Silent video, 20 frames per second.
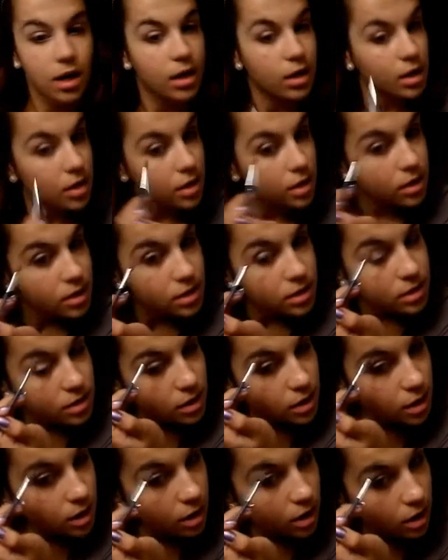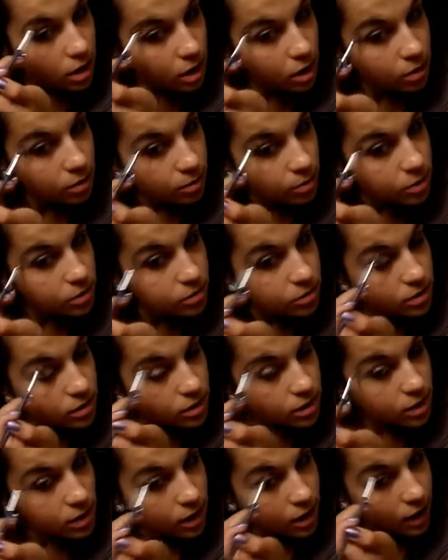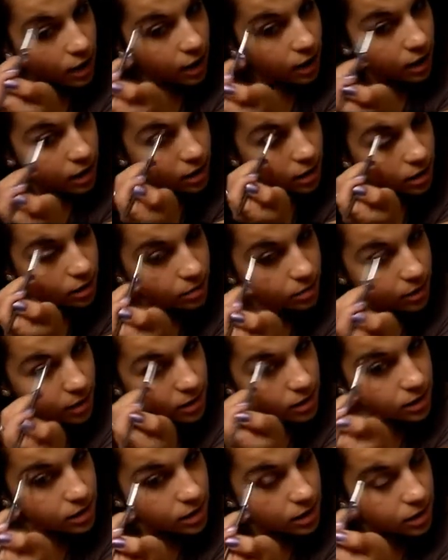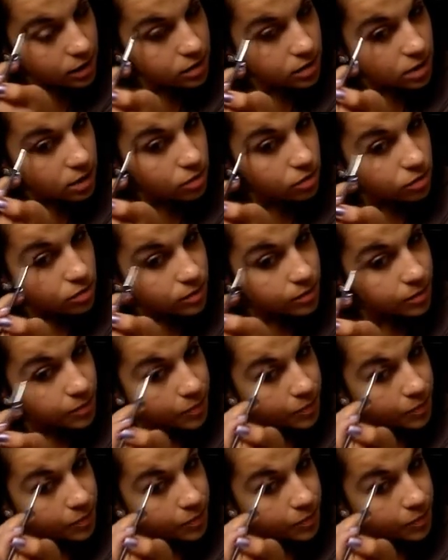is almost like my skin tone.